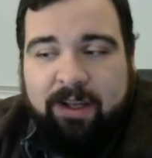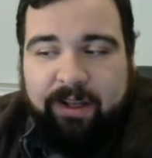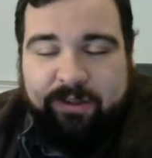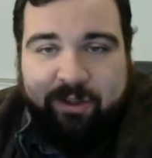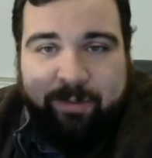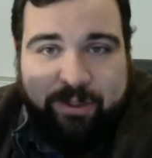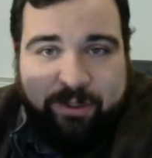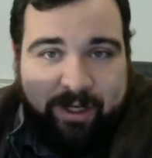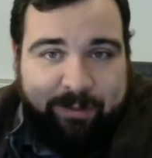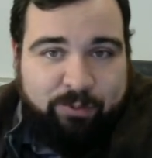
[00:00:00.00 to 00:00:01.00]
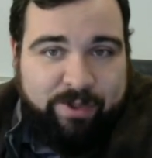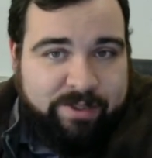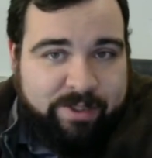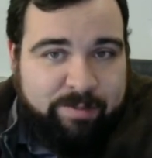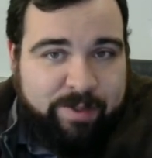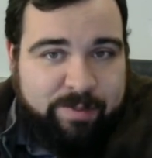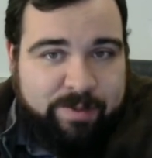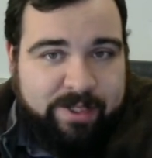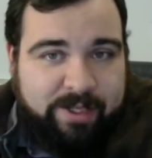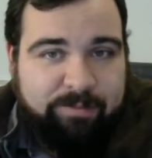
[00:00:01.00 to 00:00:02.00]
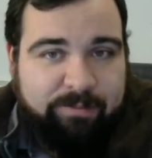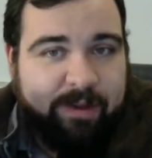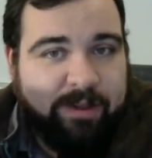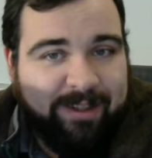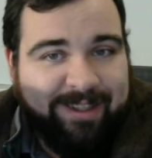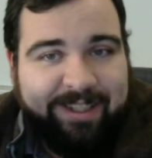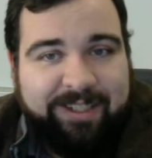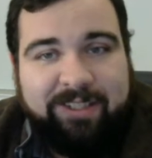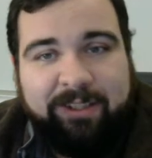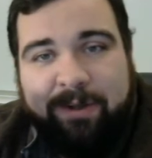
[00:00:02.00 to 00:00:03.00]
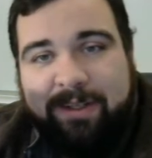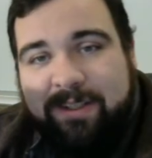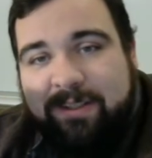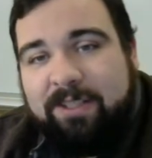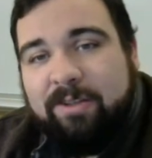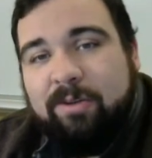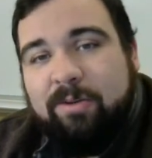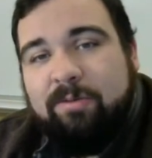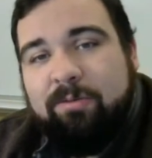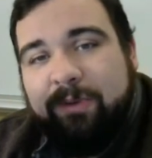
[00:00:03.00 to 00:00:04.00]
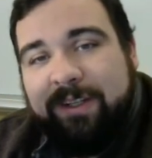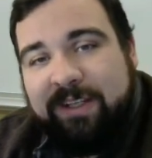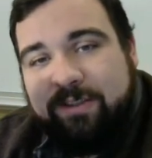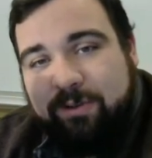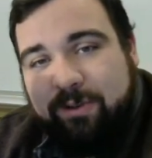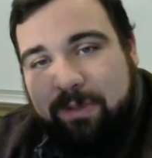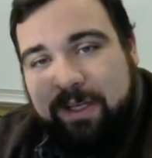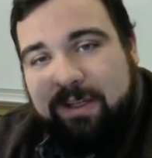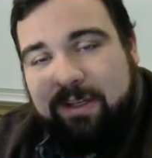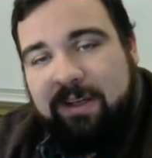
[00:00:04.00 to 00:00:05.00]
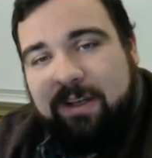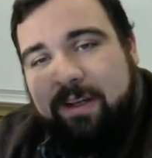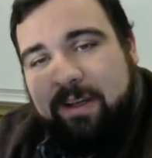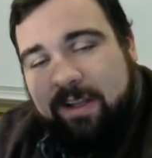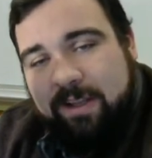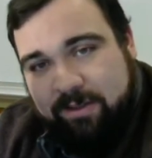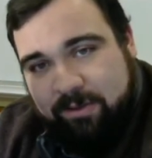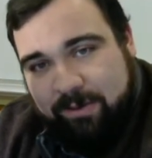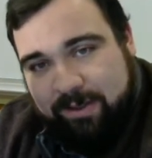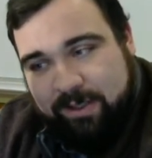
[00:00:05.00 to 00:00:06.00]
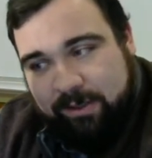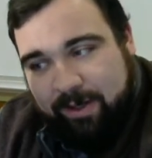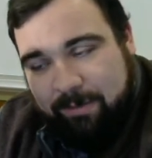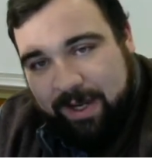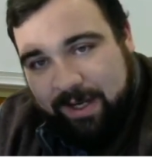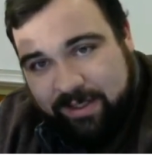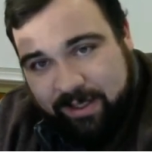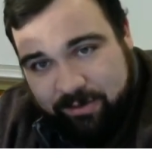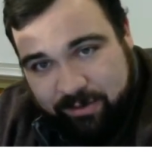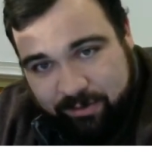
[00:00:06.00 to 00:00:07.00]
It's going to be shot upward at 6 meters per second. It's going to decelerate to 0 when it gets to the peak. And then it's going to accelerate back down to